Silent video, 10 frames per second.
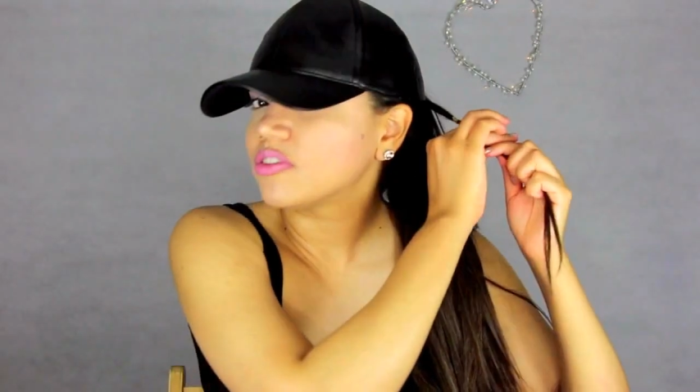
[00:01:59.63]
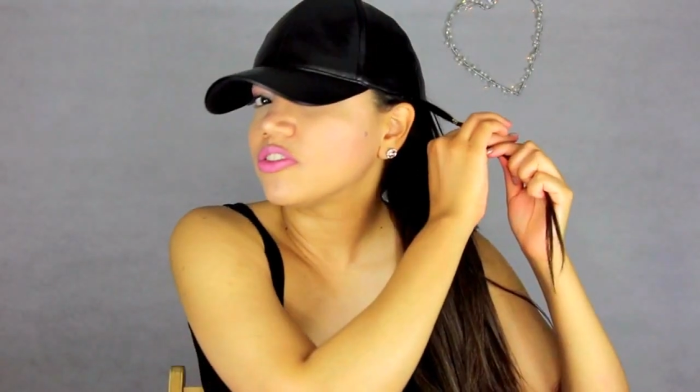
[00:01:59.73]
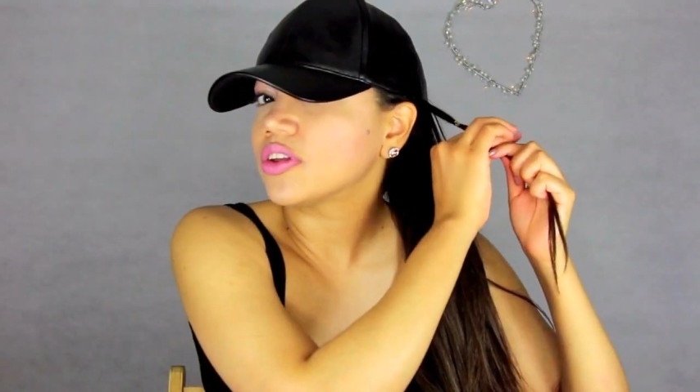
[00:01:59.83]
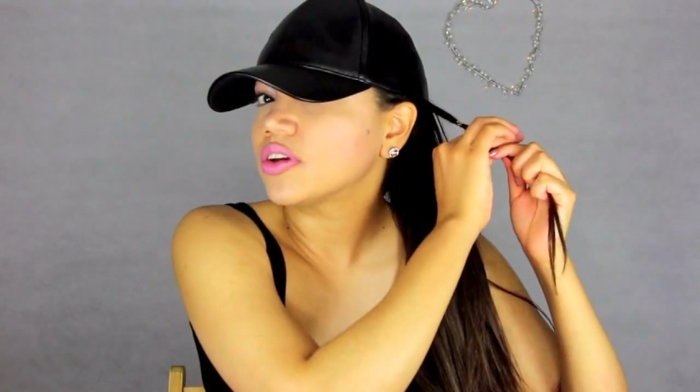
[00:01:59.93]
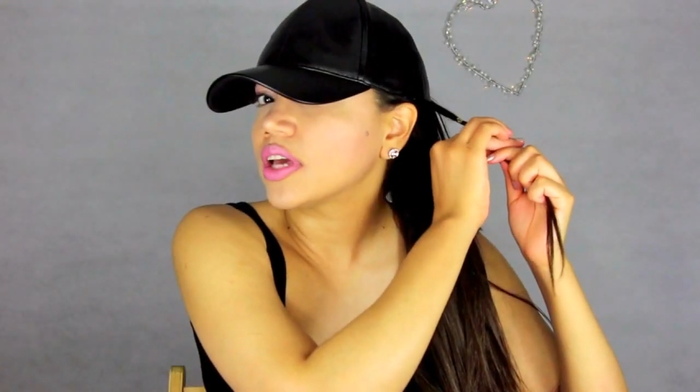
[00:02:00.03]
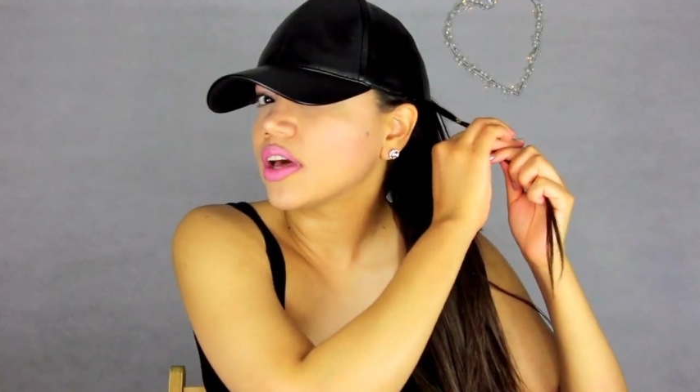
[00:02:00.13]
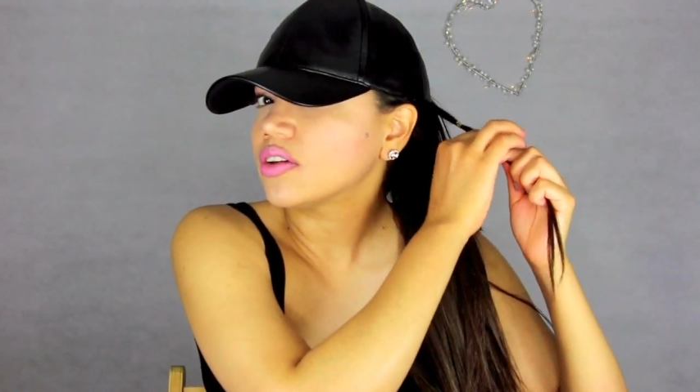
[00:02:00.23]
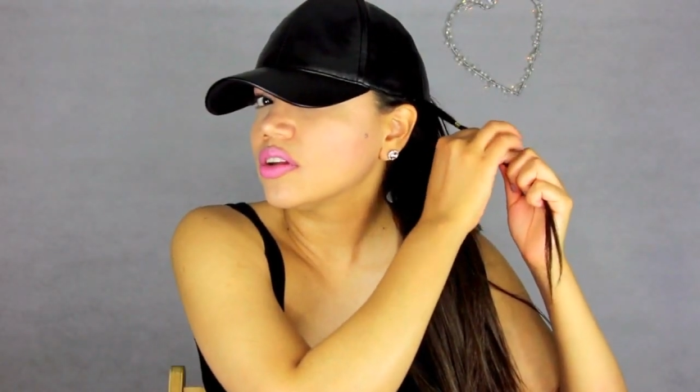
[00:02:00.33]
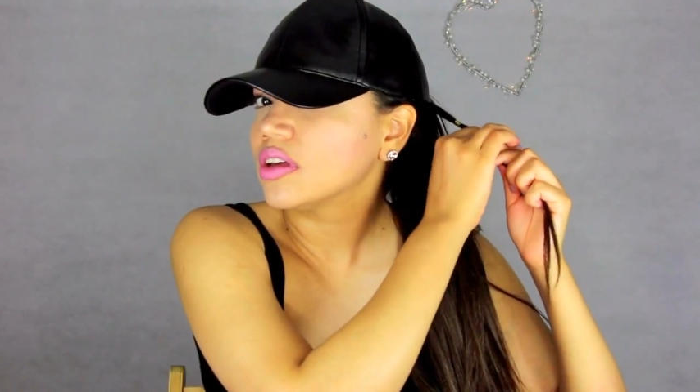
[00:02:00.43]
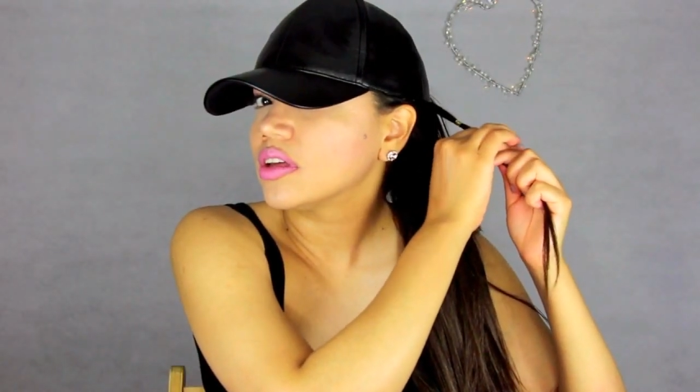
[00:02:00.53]
bit further
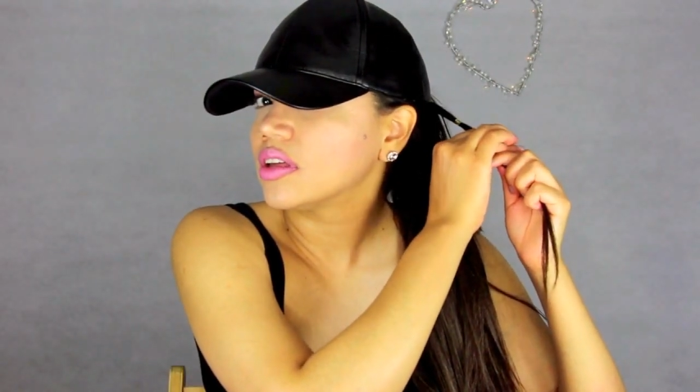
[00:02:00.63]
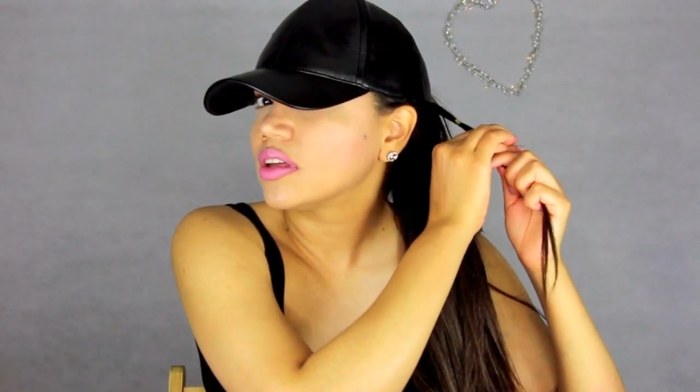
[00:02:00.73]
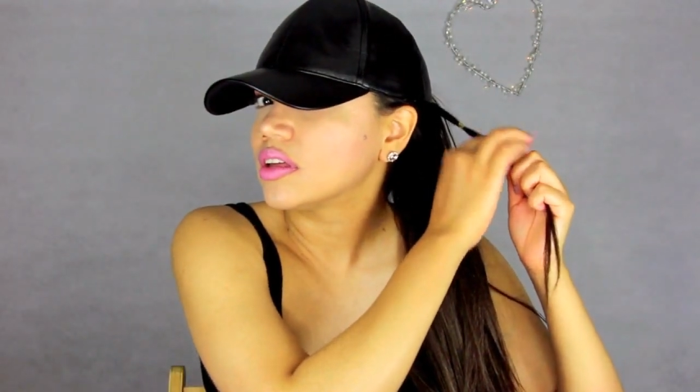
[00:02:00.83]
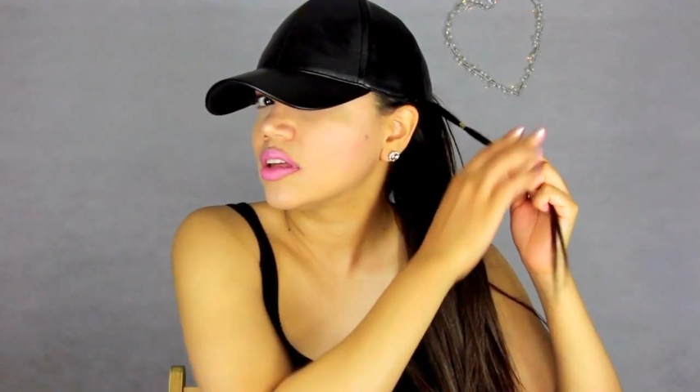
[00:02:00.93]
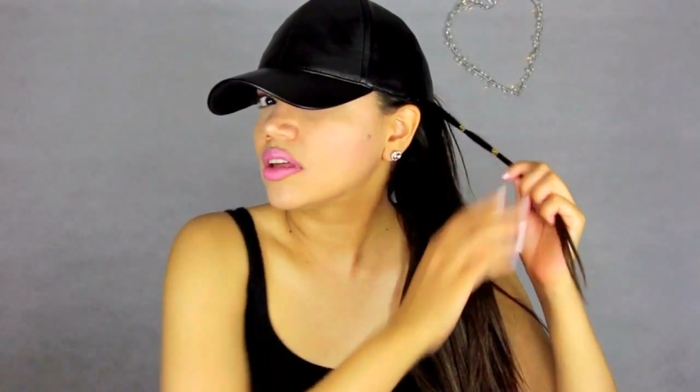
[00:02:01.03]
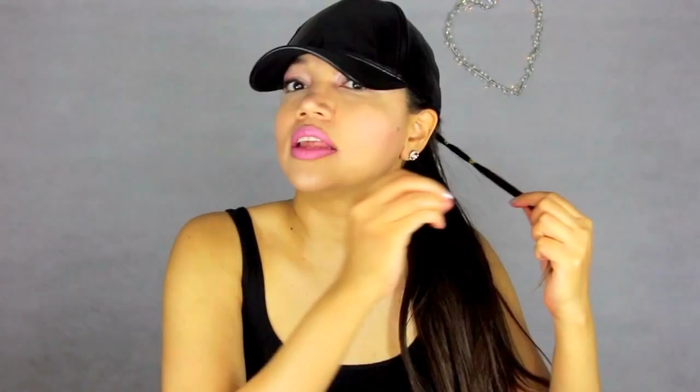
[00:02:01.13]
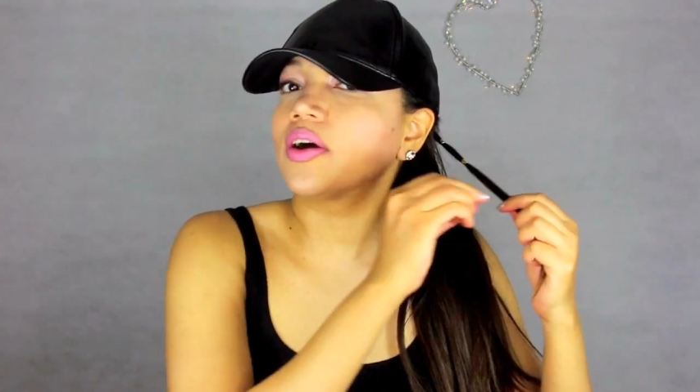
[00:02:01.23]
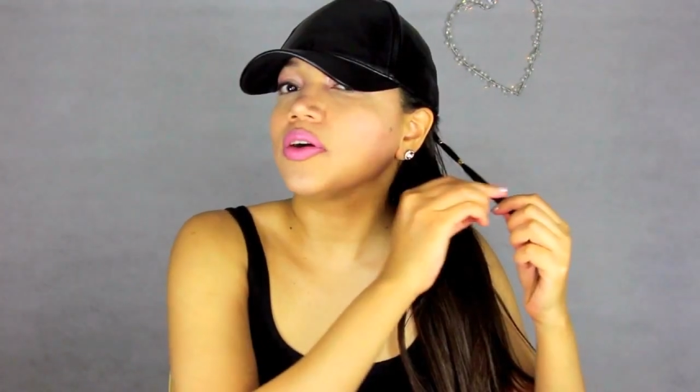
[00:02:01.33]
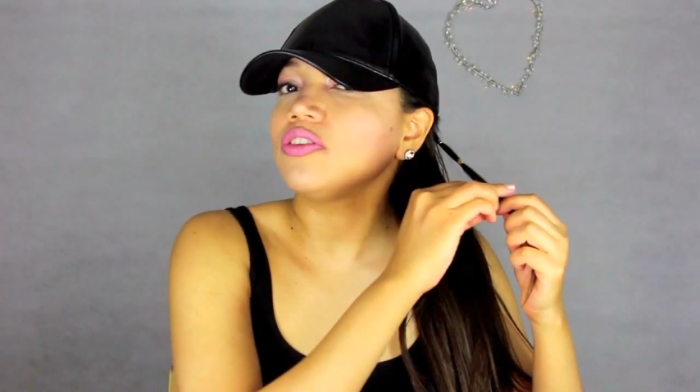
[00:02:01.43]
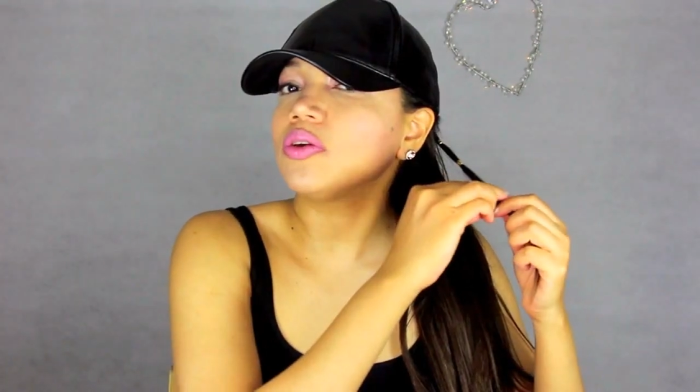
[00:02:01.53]
down.
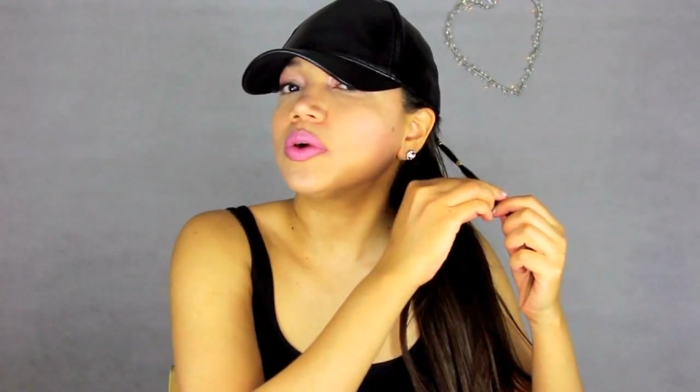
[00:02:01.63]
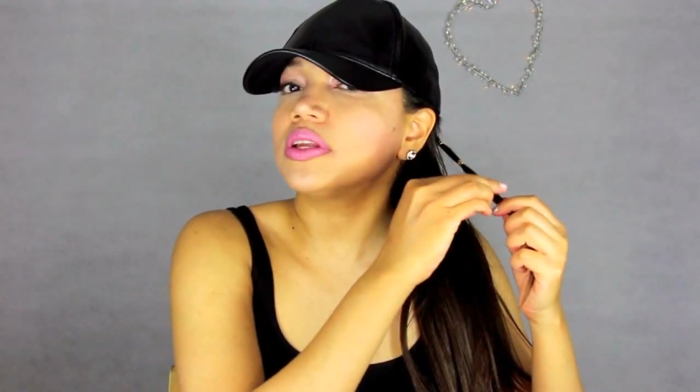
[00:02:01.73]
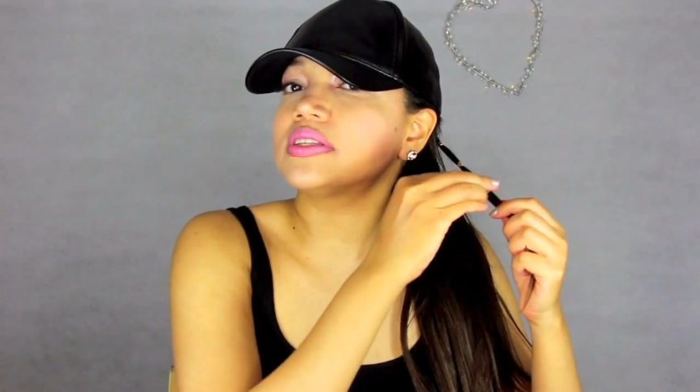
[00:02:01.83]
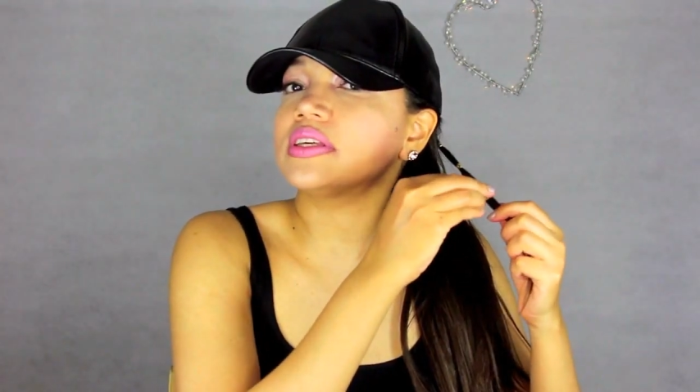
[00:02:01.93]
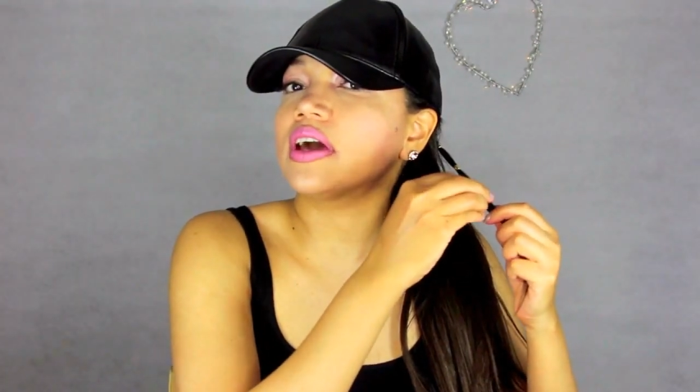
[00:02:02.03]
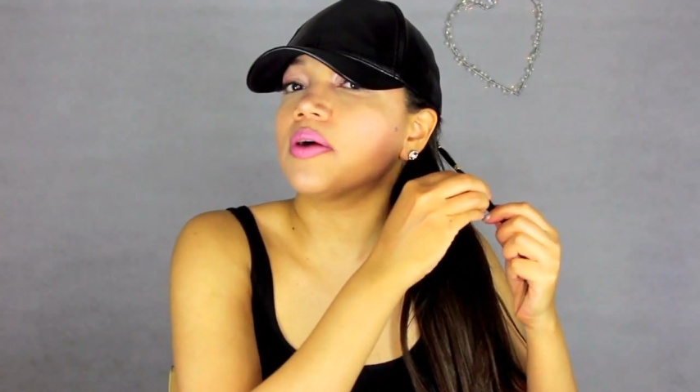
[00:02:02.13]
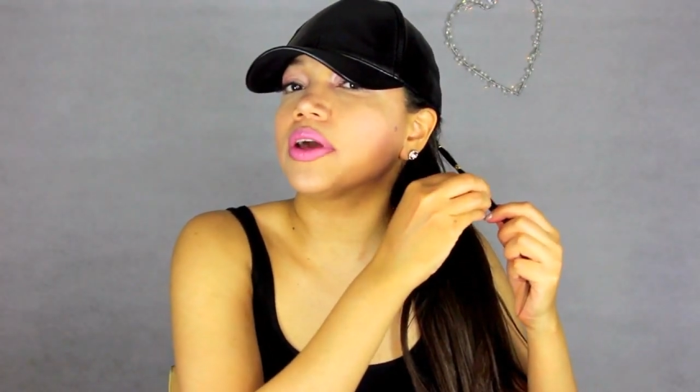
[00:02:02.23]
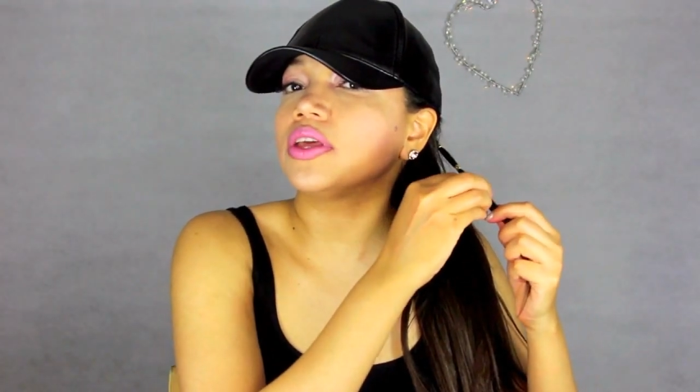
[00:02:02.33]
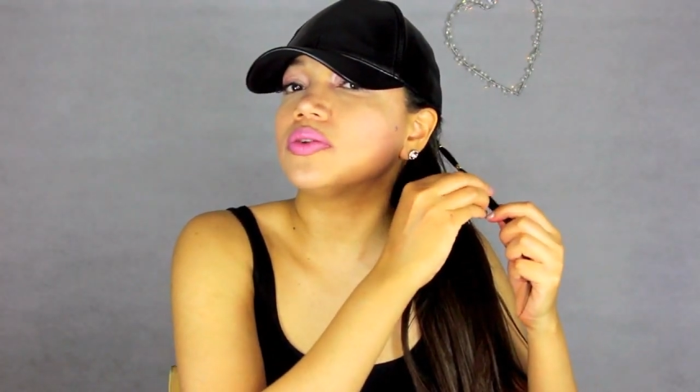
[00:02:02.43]
Now if you want to see how I